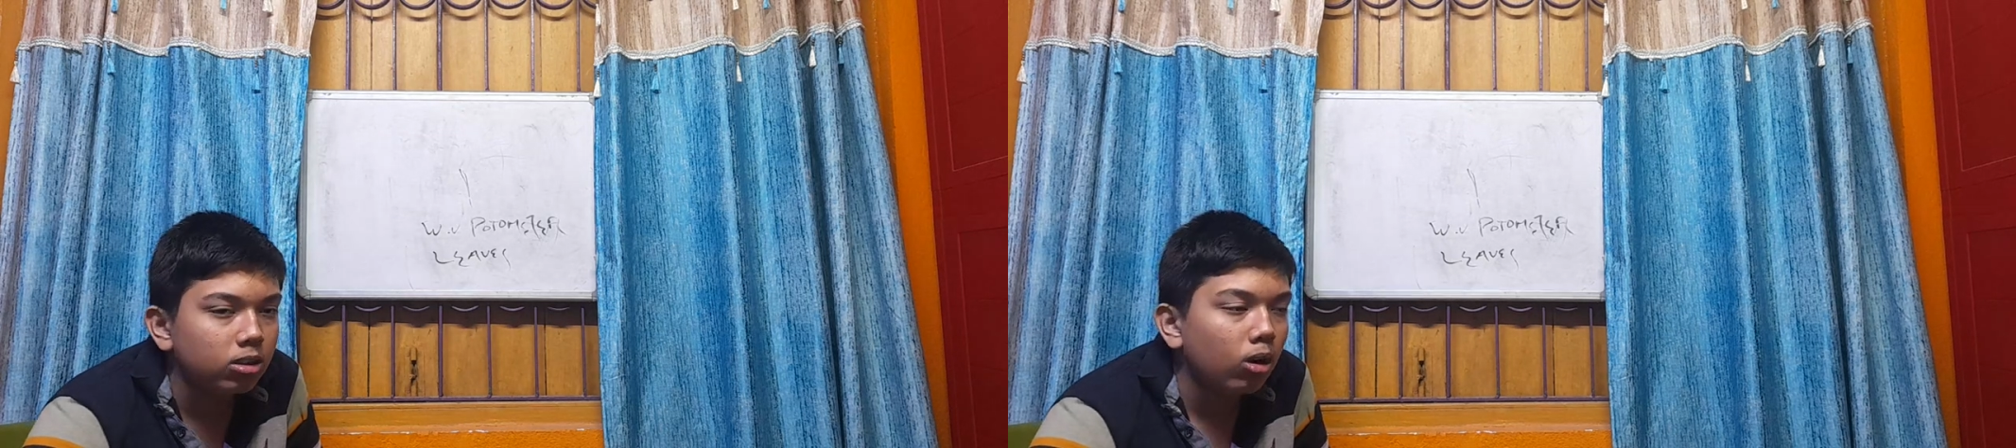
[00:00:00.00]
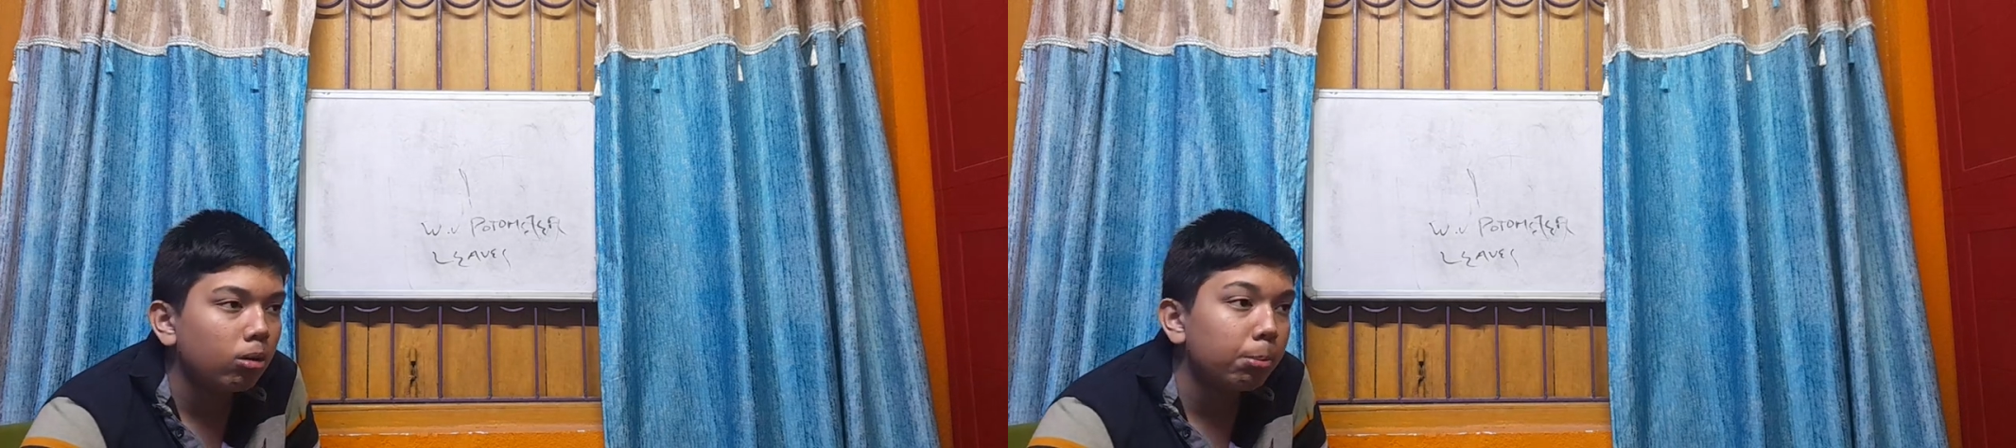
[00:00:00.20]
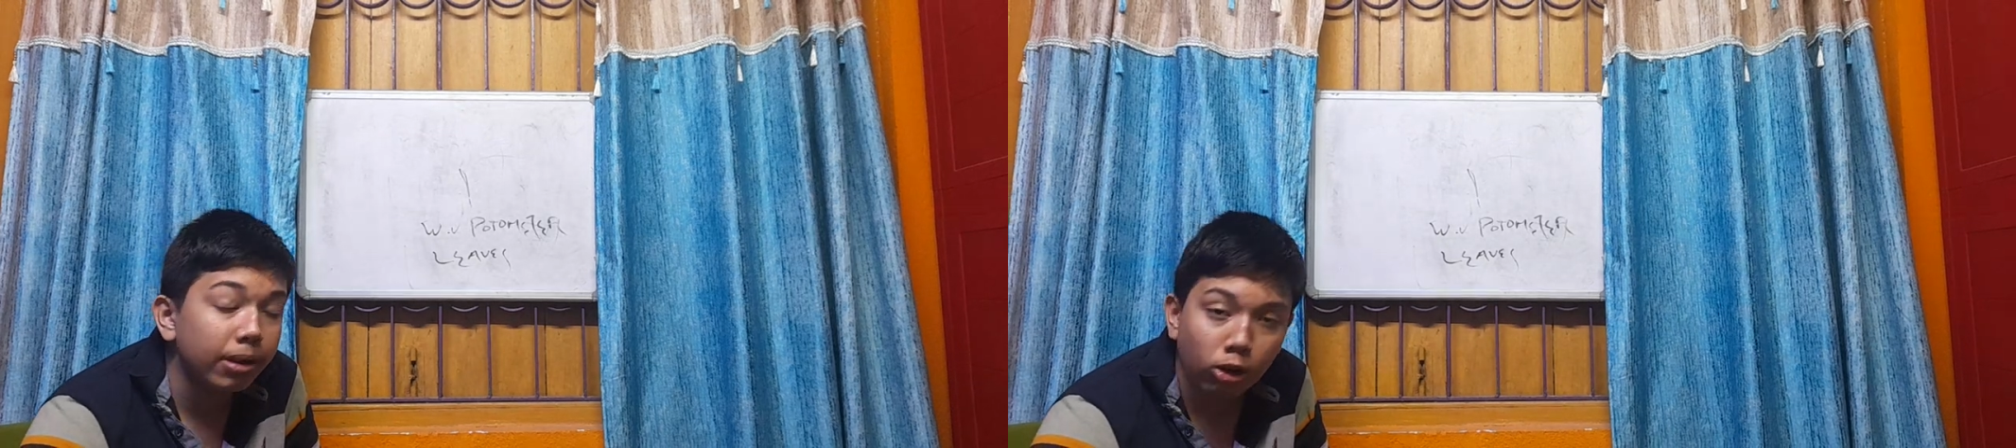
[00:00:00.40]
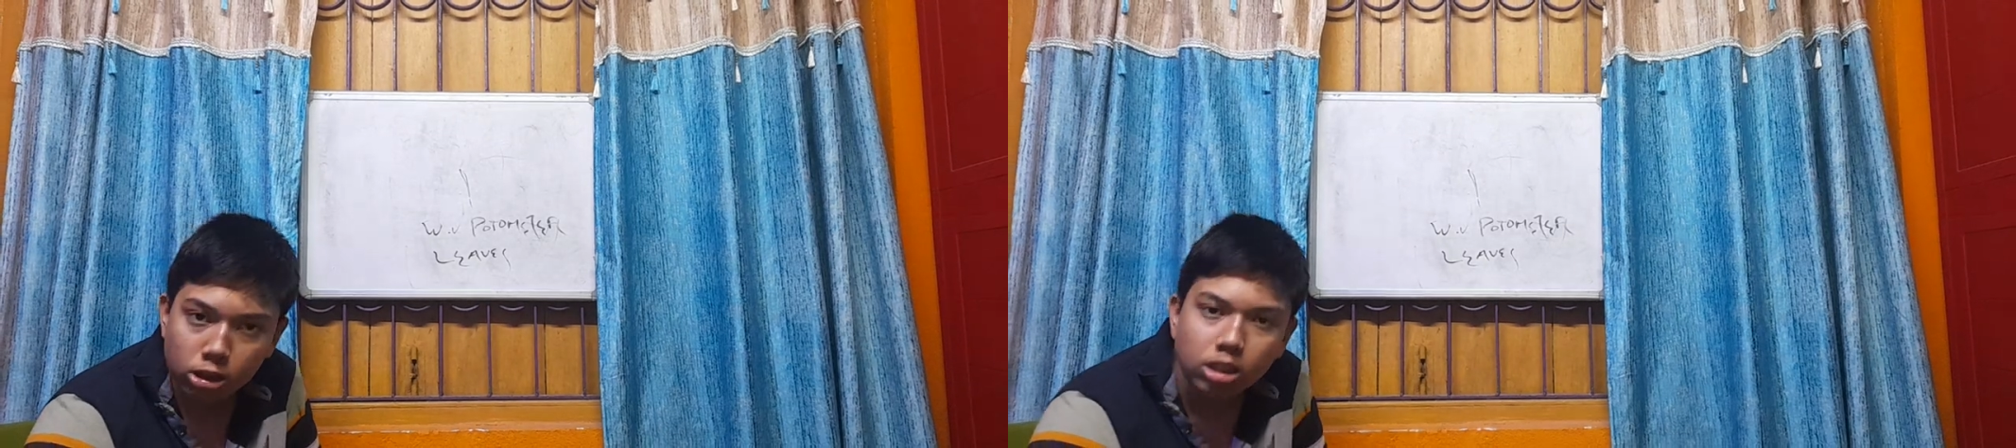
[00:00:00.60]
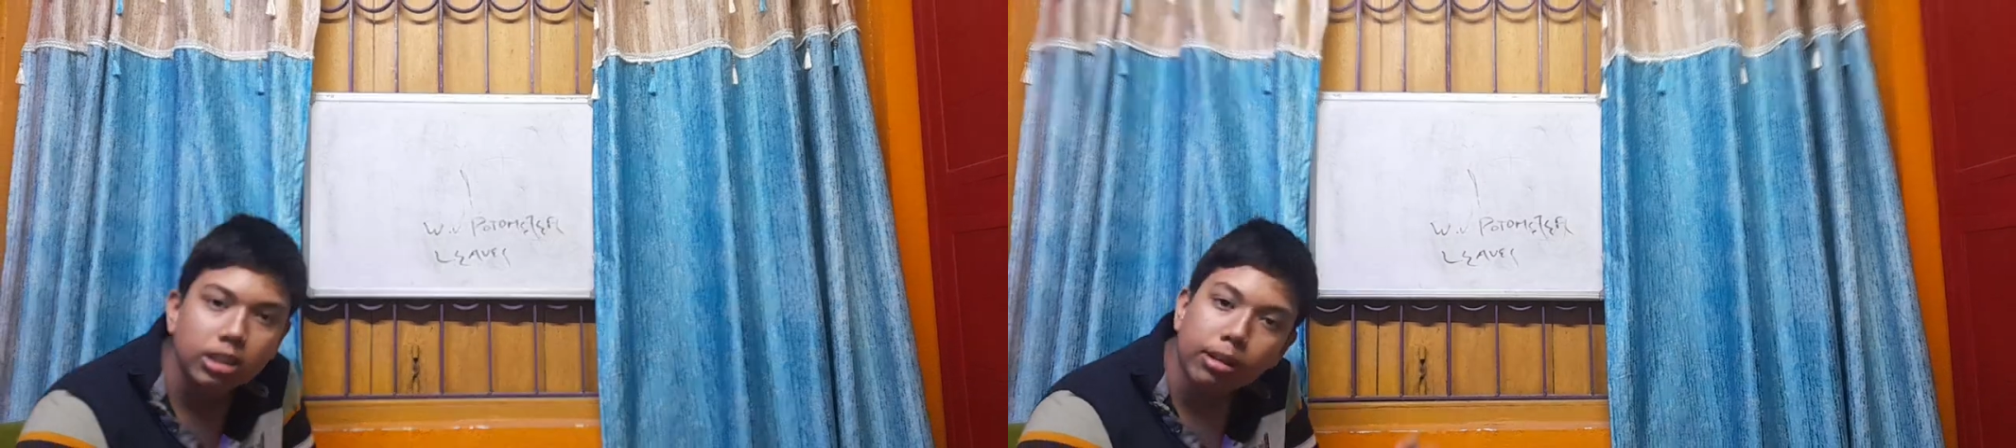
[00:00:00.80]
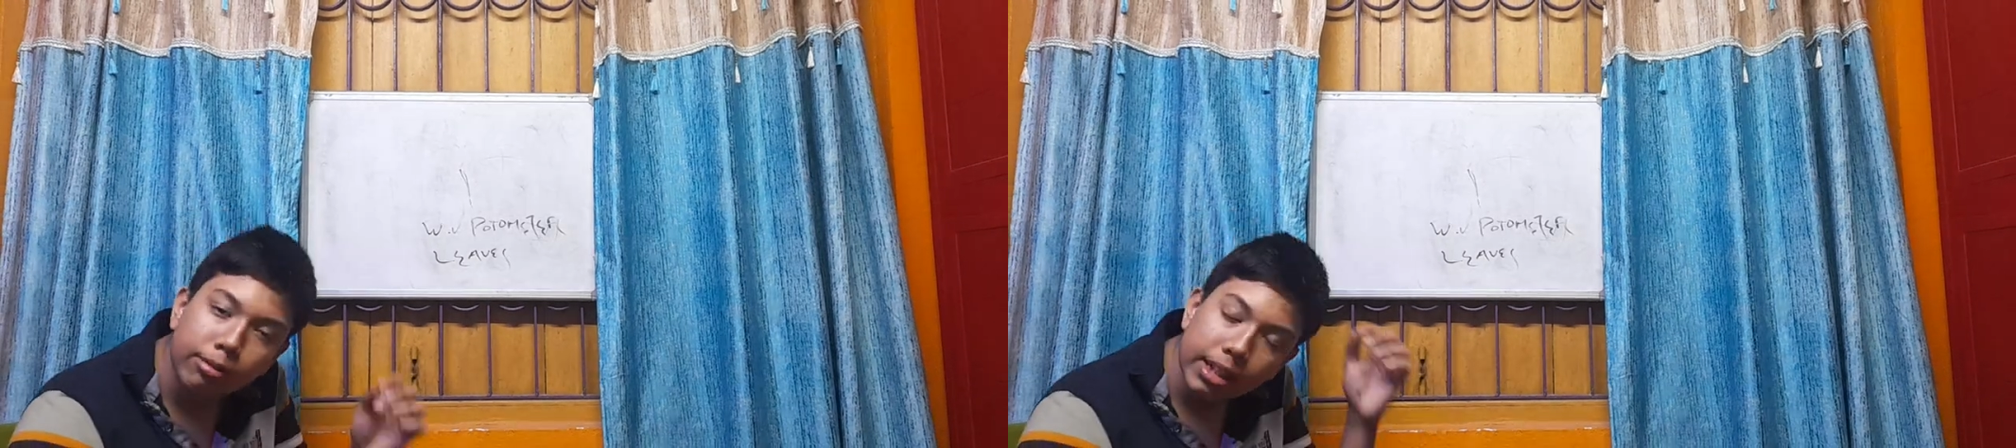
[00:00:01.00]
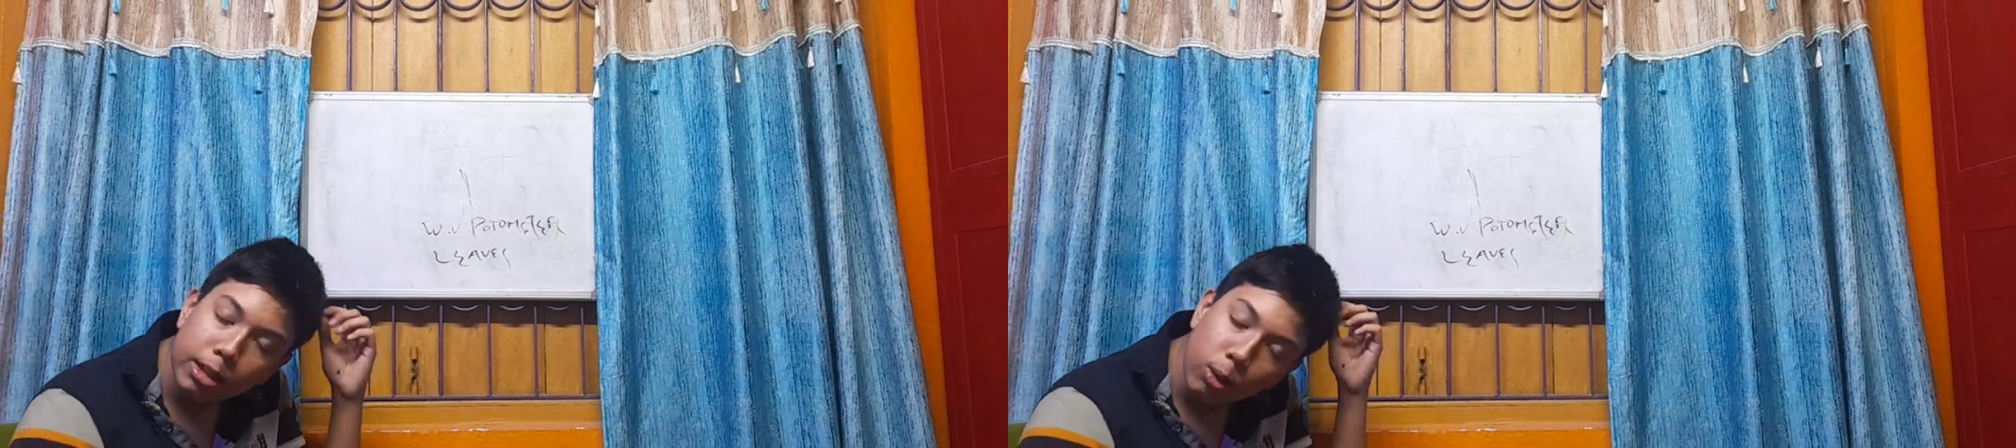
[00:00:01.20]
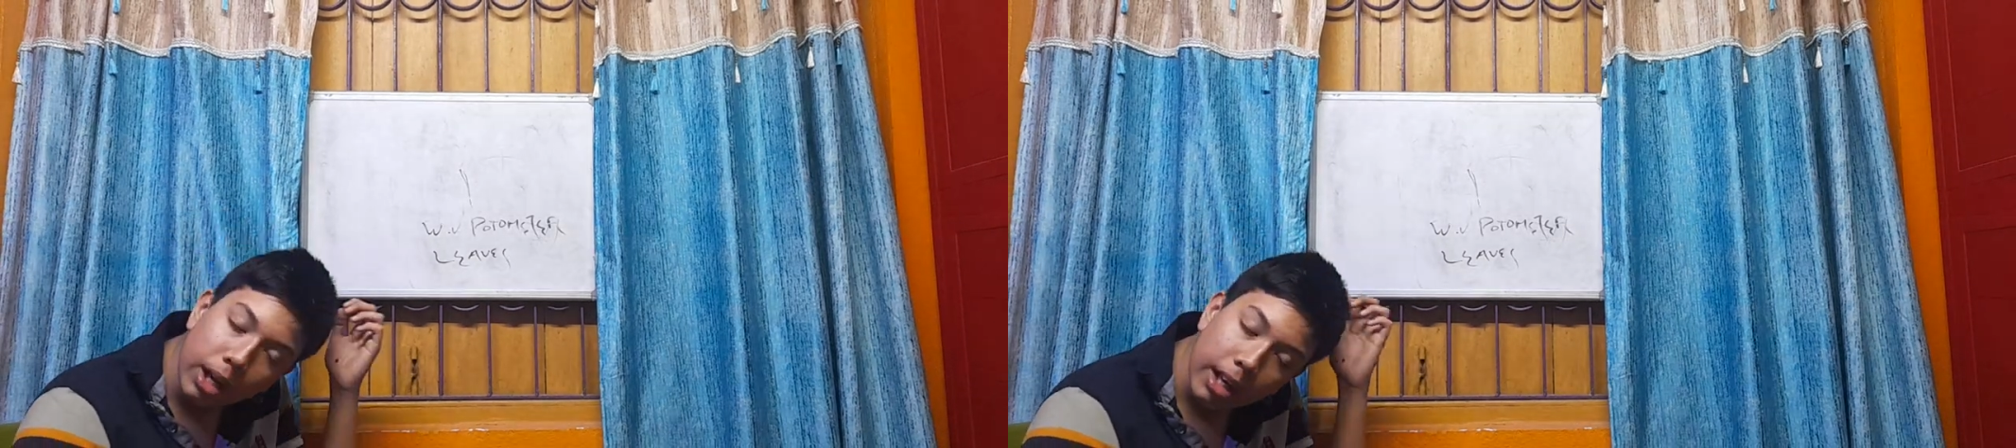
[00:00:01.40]
or precautions that we
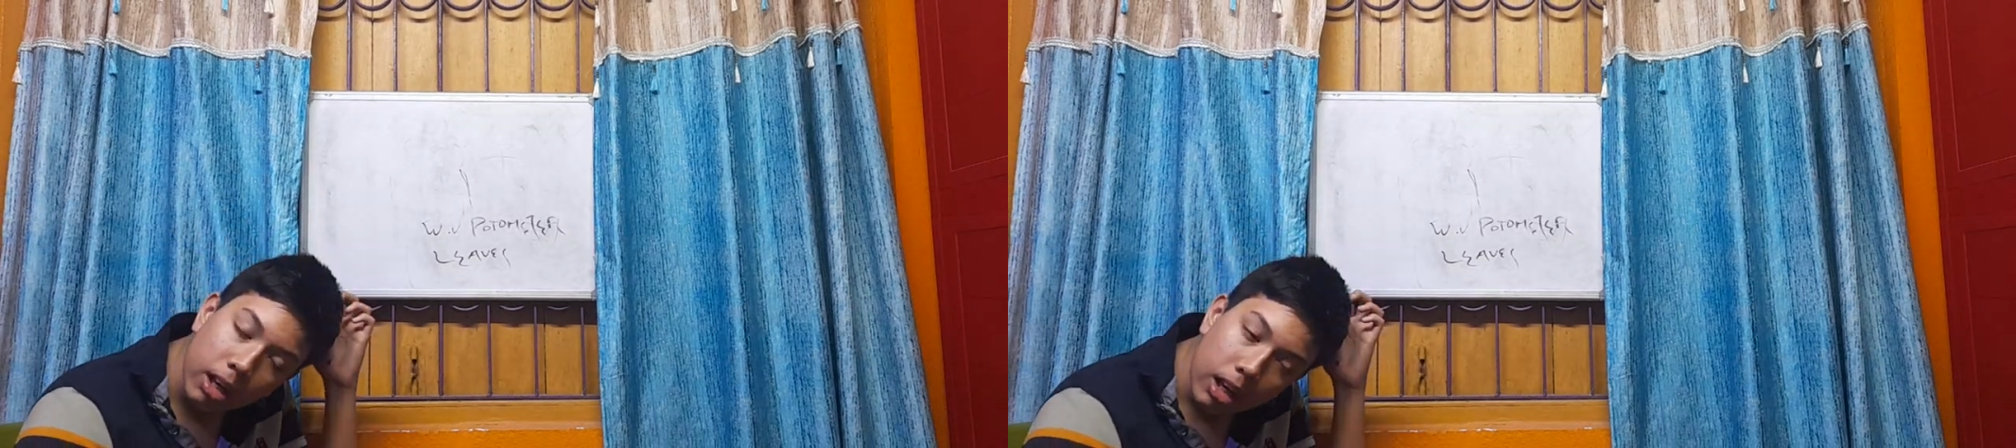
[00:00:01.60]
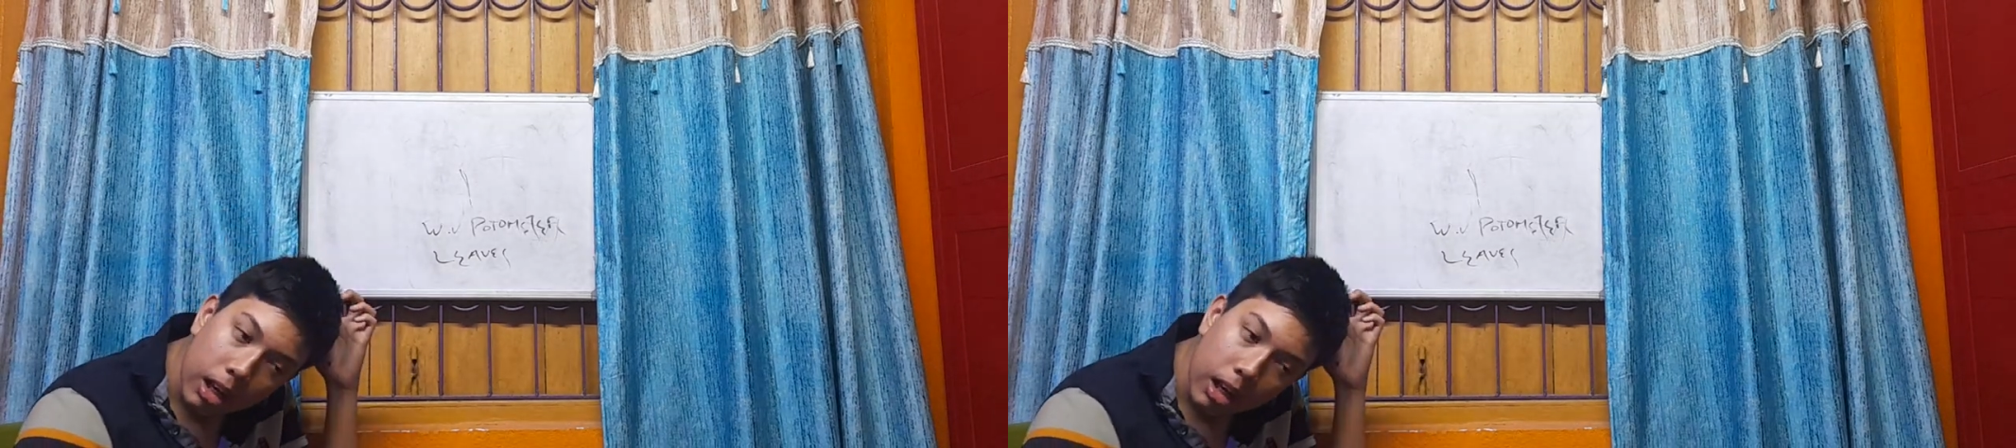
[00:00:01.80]
need to take?